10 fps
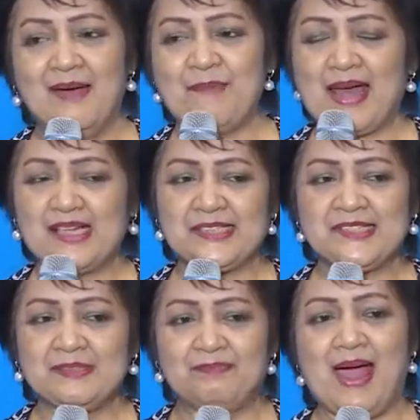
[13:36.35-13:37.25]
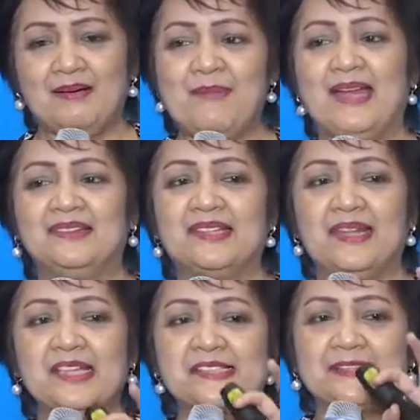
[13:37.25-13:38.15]
Para siyang si Pac-Man that
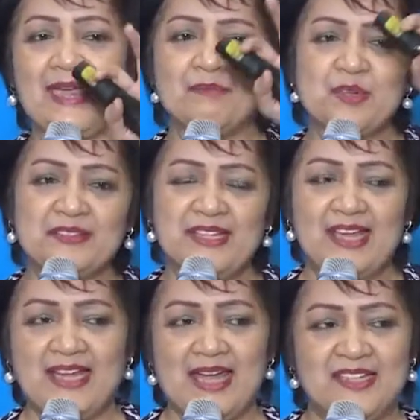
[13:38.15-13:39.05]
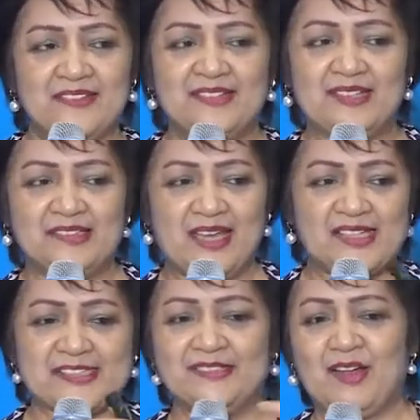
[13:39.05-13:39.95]
eats everything and anything that
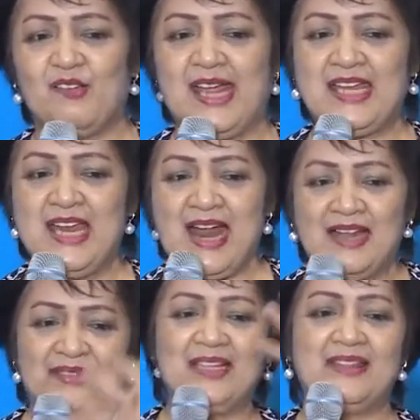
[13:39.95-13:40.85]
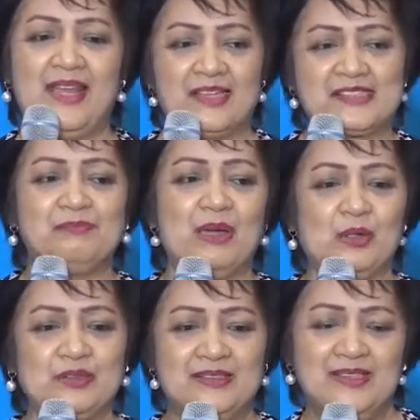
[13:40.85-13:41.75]
gets in the way until they
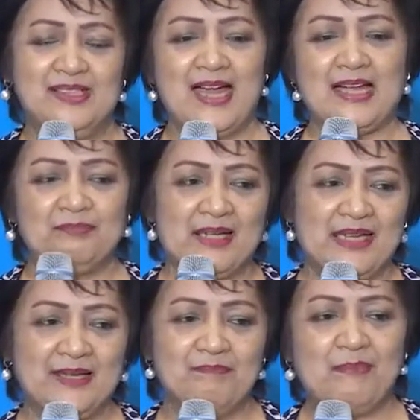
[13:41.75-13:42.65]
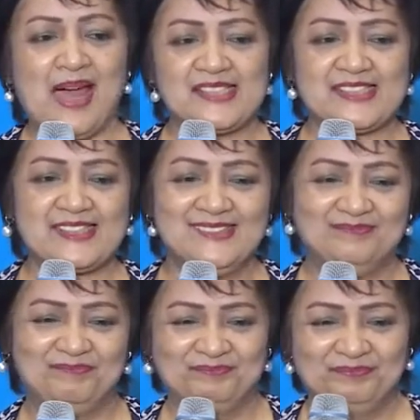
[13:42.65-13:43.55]
explode at maging pass.
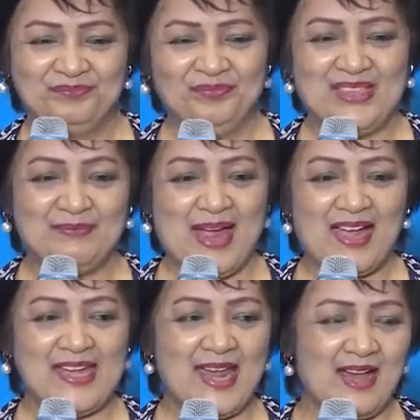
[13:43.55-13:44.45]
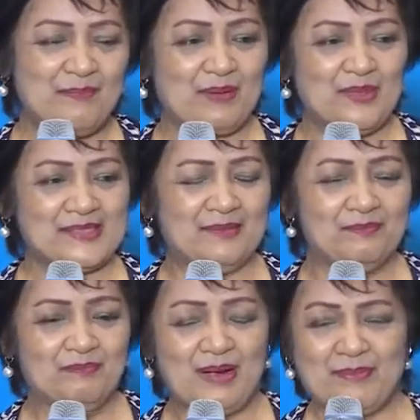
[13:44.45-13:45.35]
Diba? Kaya nga pag minsan
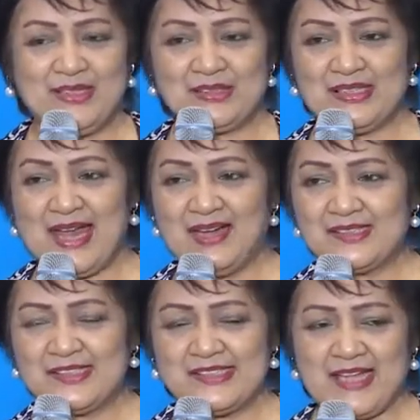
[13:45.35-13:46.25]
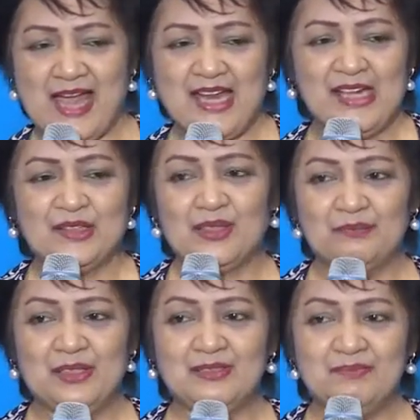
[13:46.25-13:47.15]
pagpa-urinalysis ka,
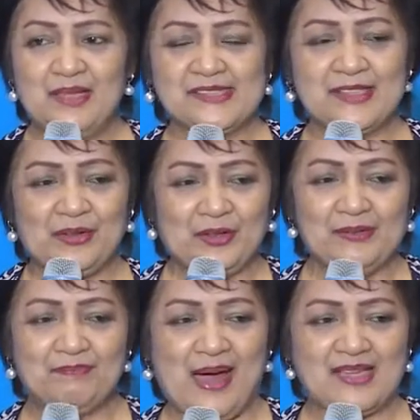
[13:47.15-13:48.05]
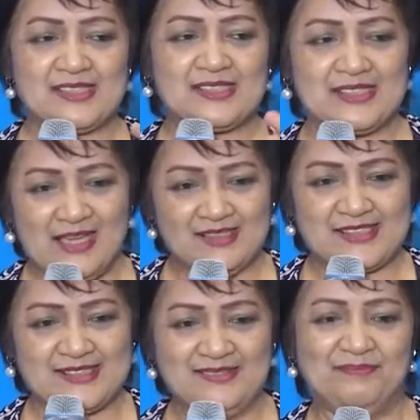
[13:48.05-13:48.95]
WBC or pass
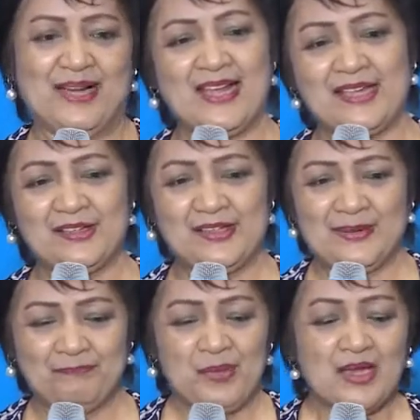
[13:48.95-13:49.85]
cells, mga ganon.